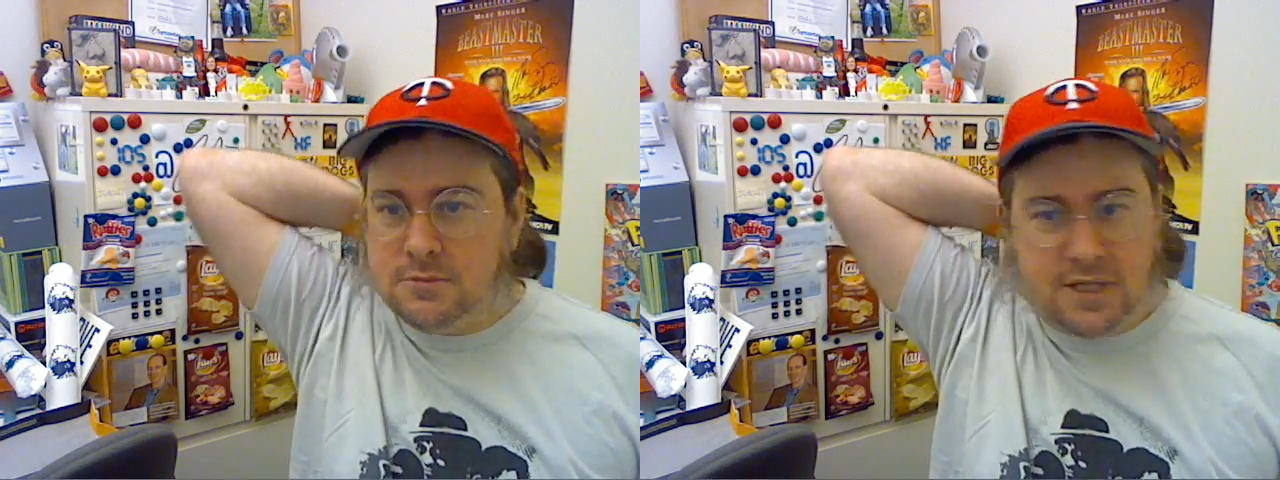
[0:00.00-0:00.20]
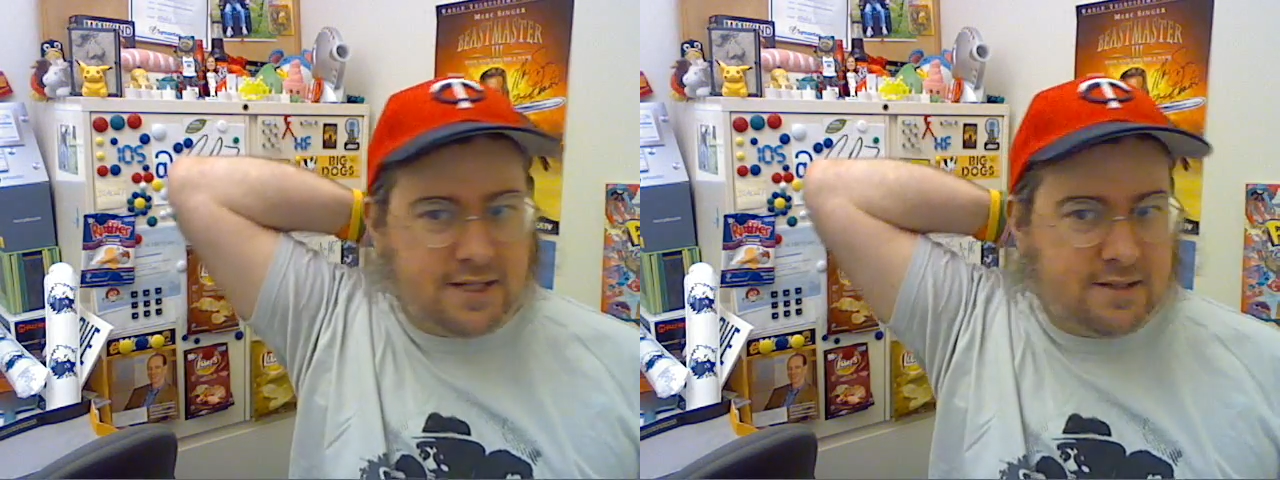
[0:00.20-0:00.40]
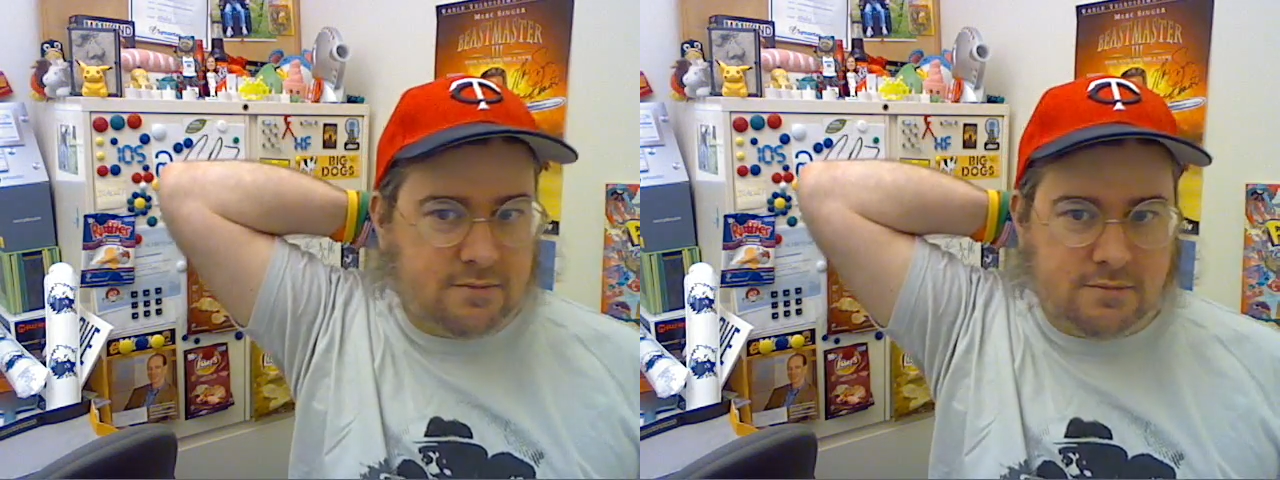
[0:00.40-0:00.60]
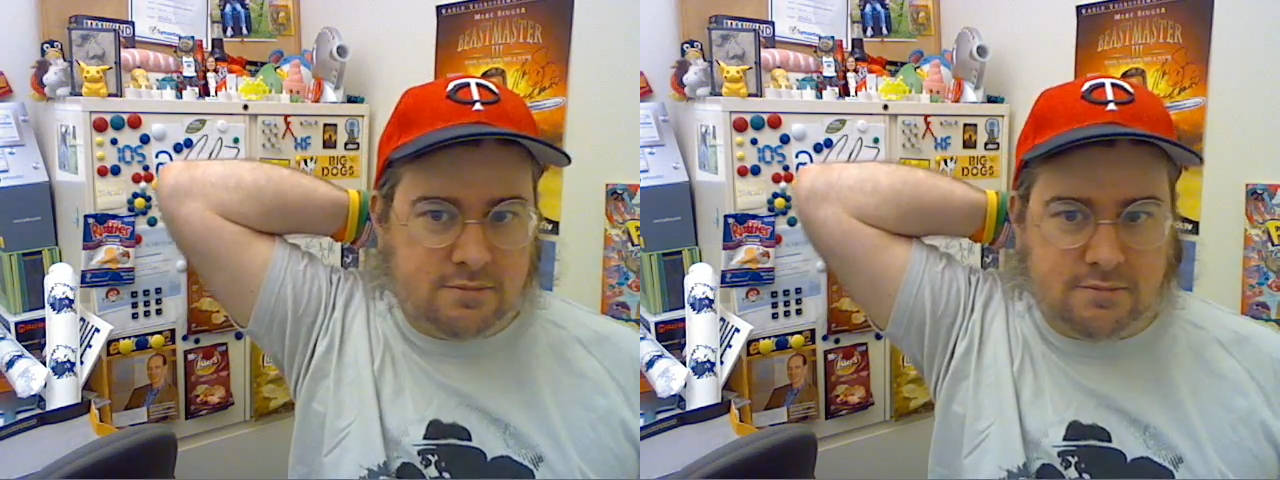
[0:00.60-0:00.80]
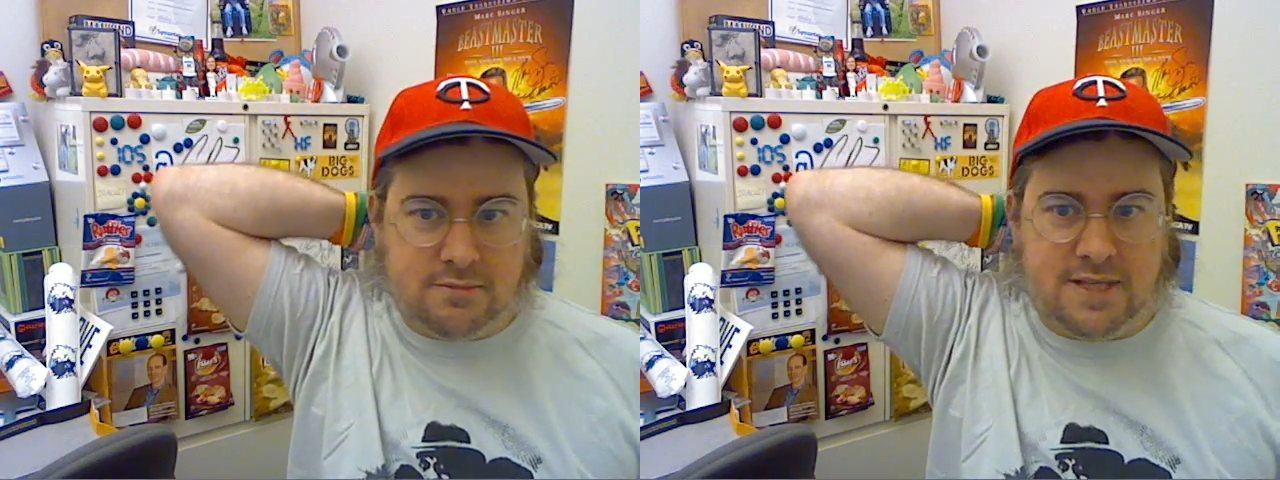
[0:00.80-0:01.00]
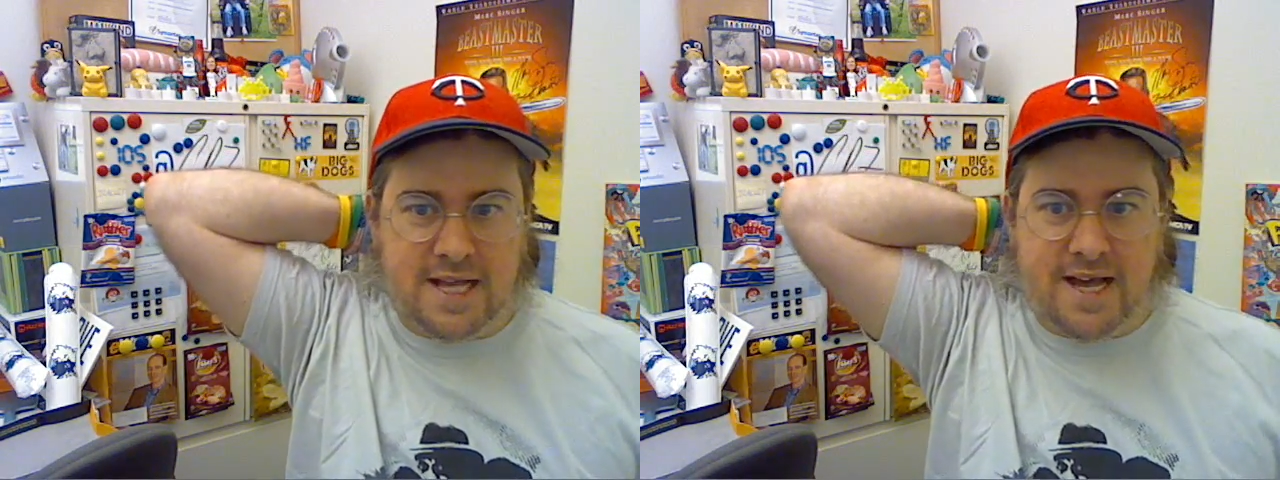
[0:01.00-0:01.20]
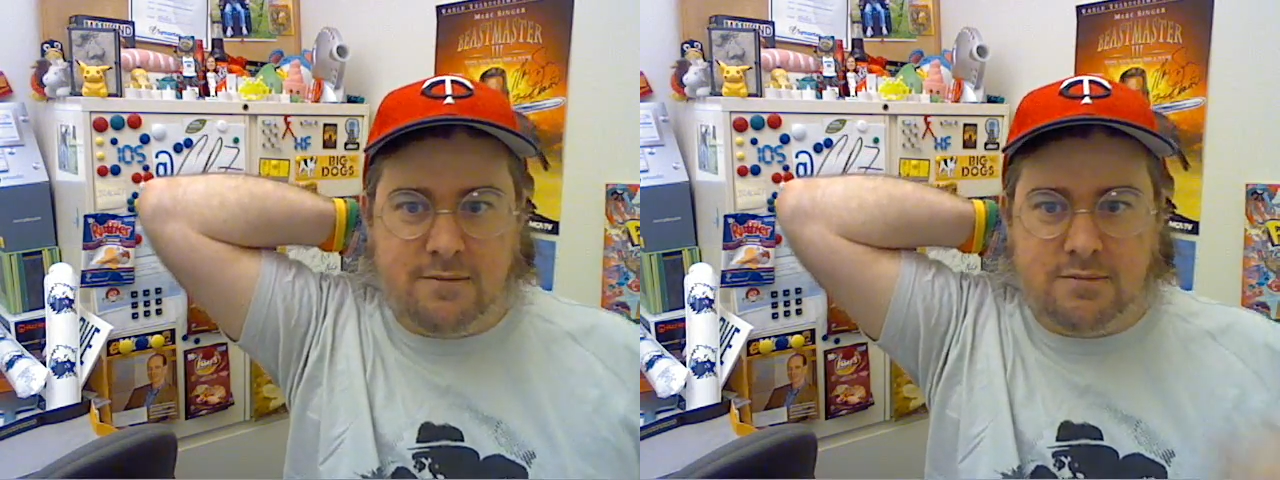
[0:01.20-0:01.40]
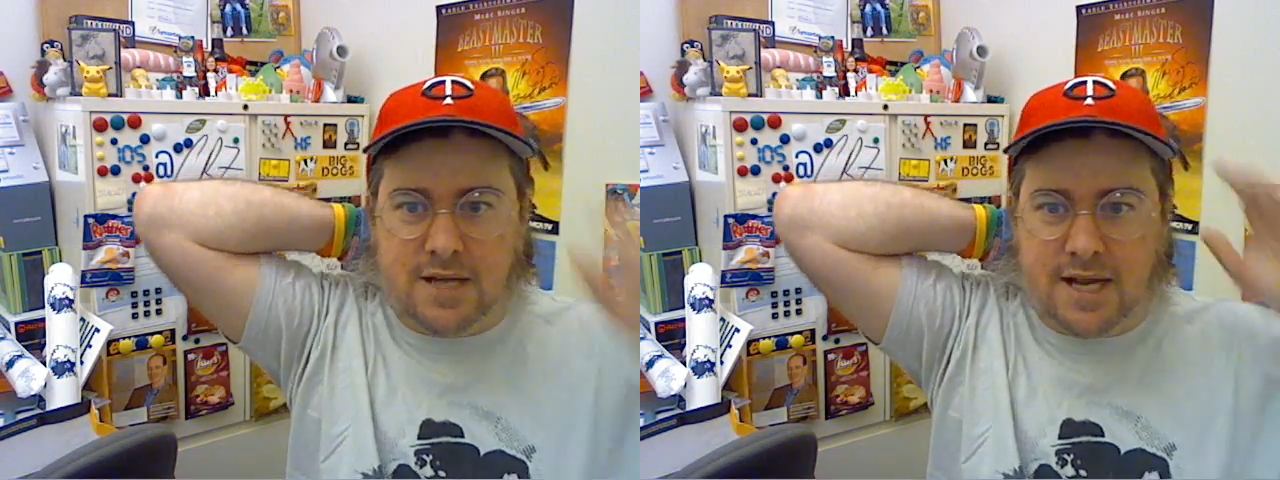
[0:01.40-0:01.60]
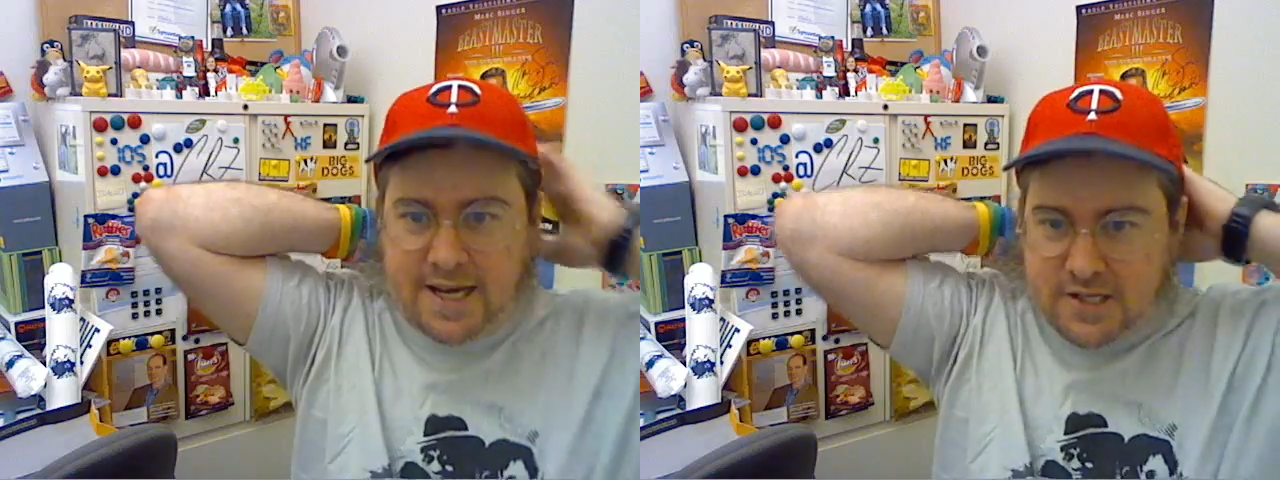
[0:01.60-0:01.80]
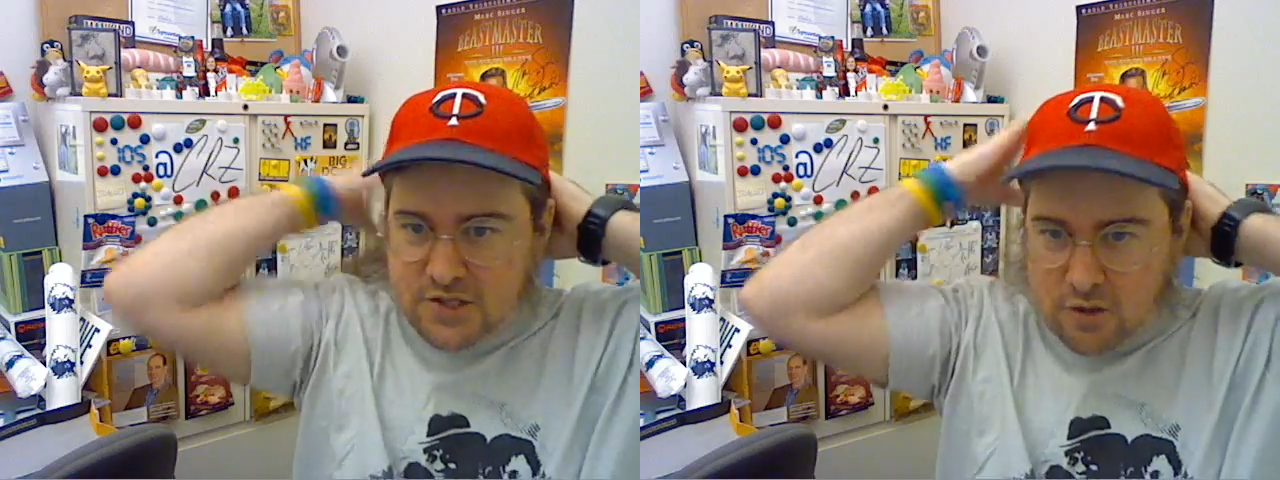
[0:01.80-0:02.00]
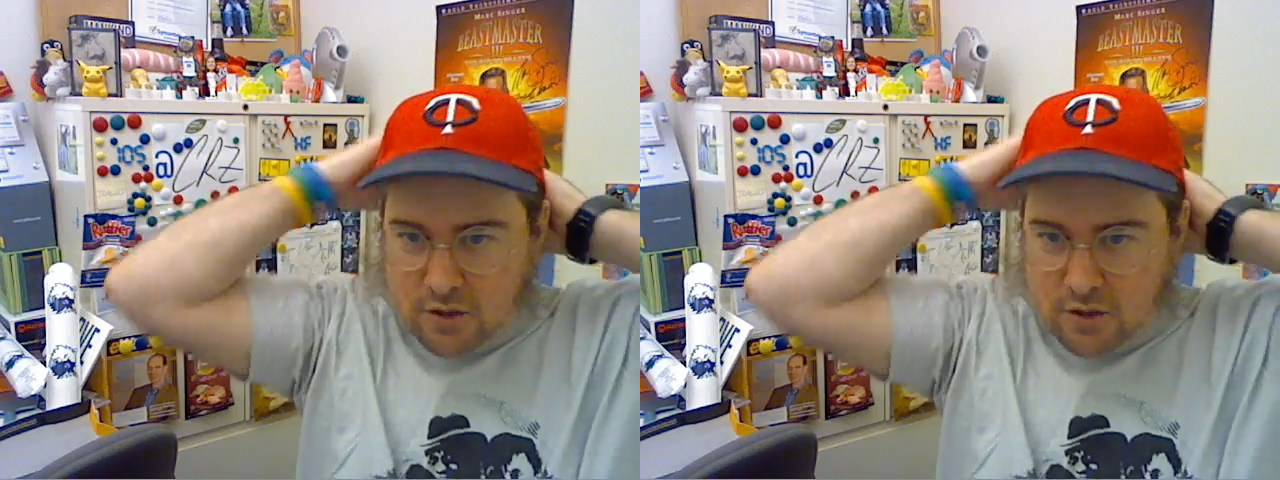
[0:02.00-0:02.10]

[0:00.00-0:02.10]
Like that, I guess,